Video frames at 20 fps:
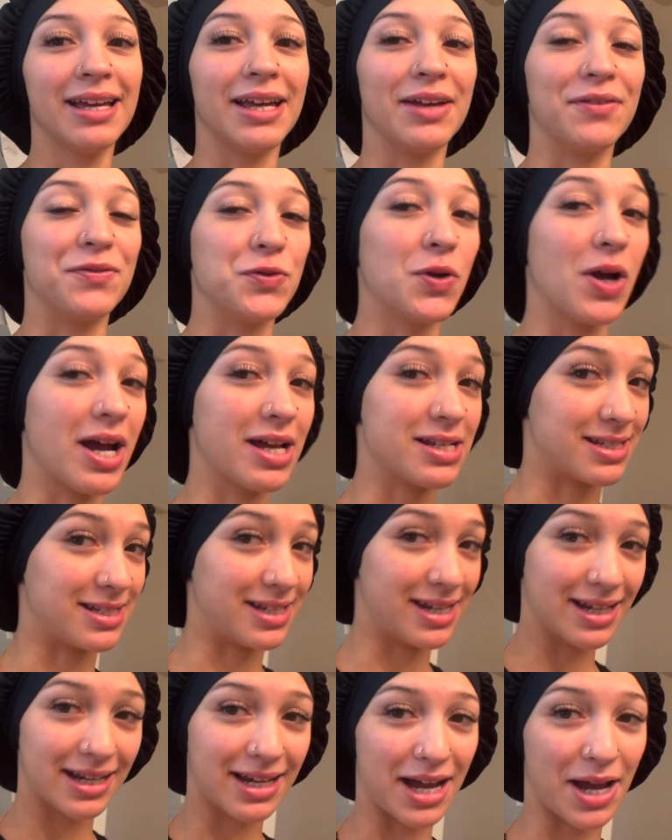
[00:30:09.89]
If you guys
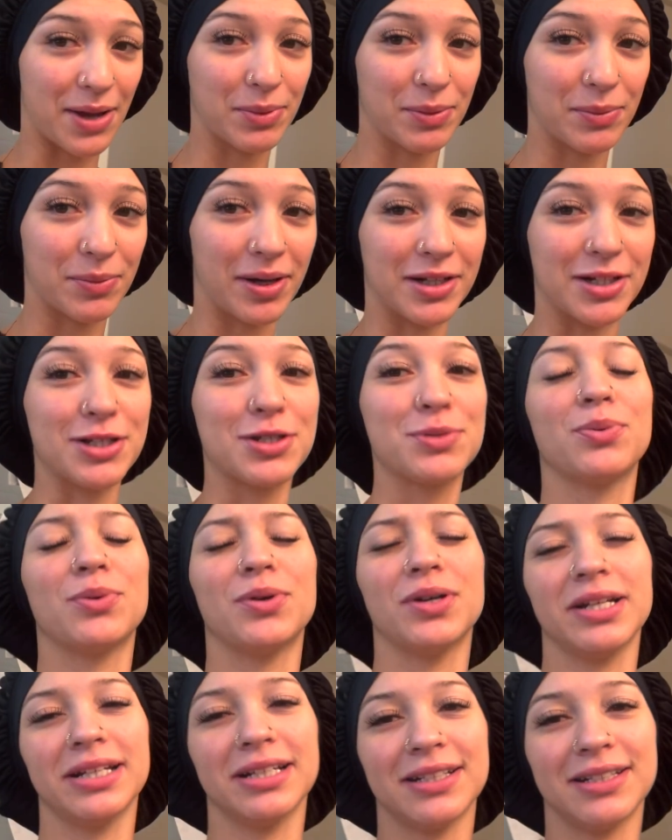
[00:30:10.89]
did comment by this
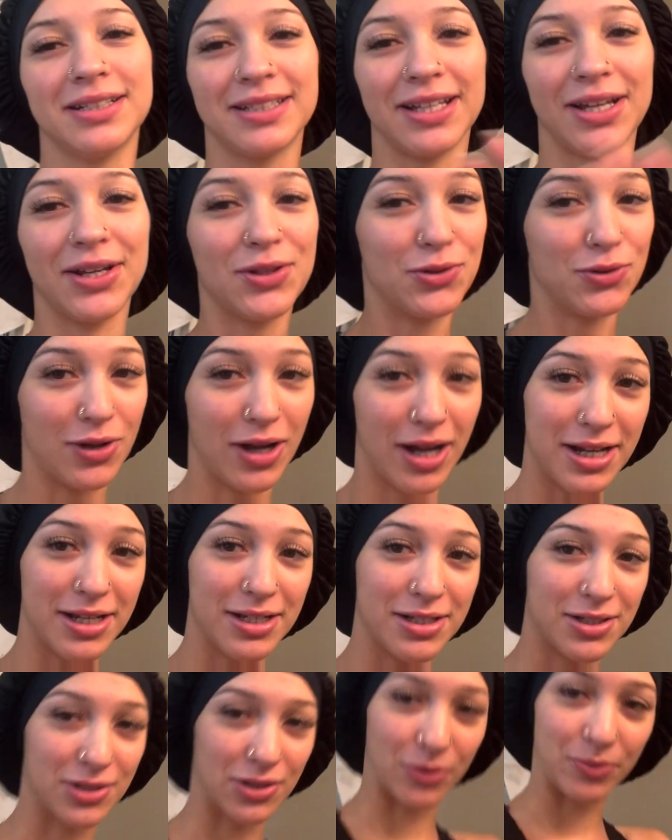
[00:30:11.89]
point, thank you
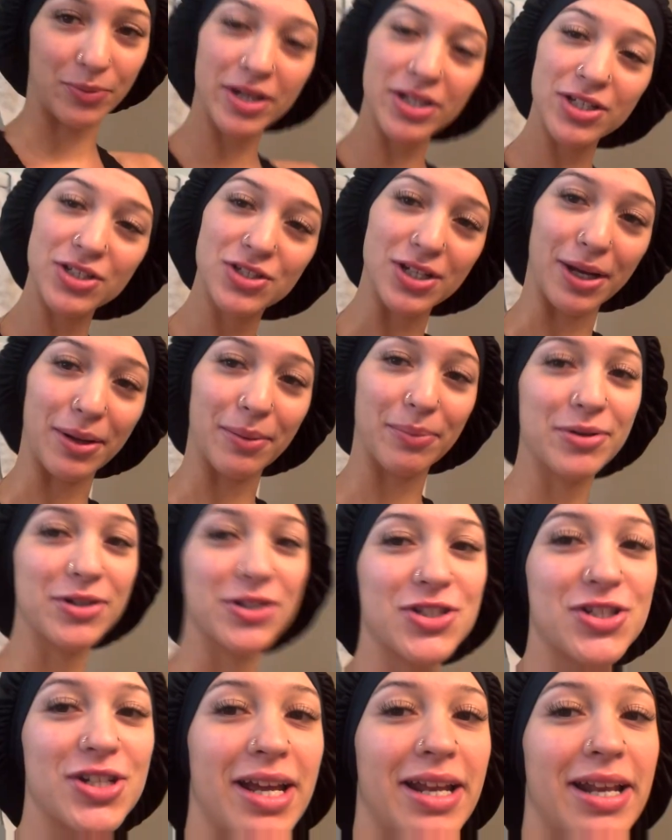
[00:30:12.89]
guys so much. I
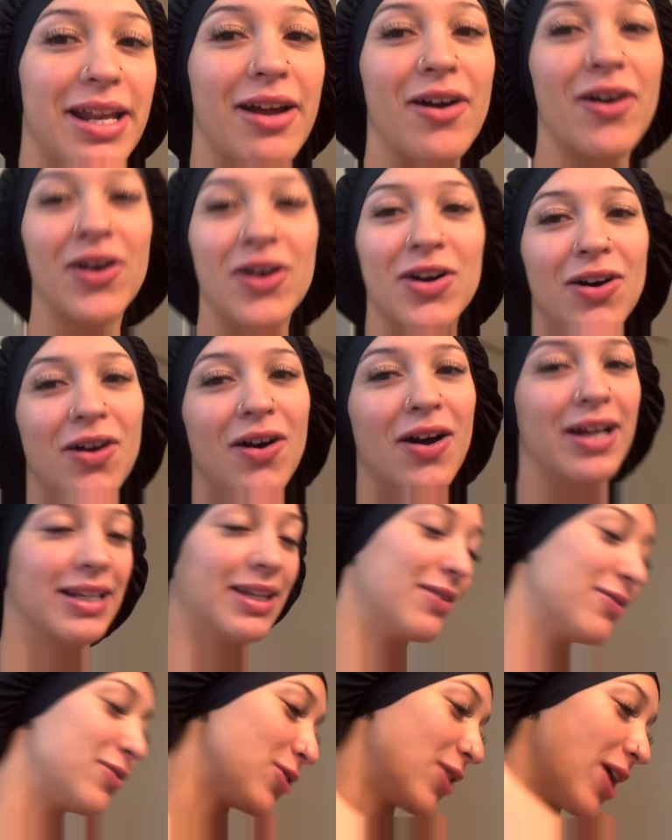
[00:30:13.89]
appreciate it all. I
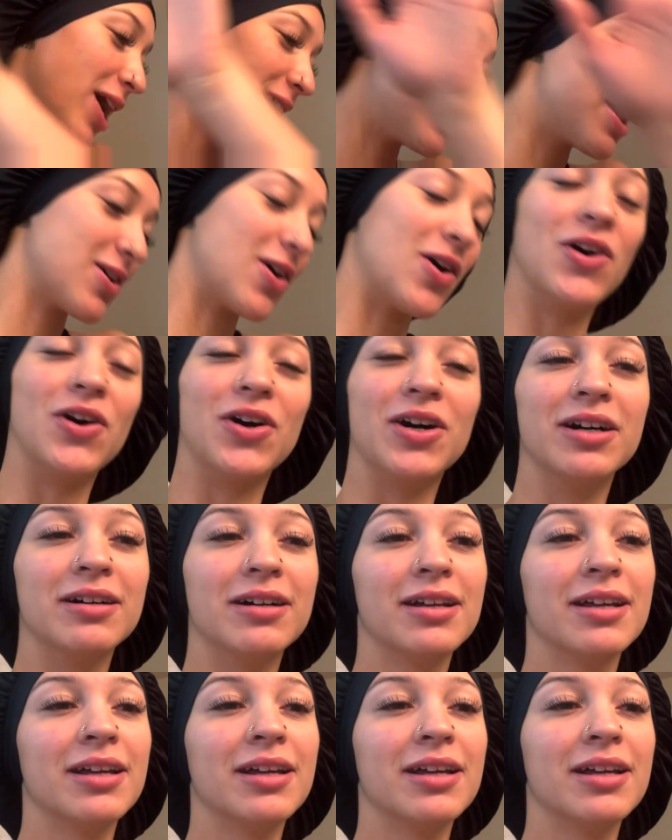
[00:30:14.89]
love you guys all.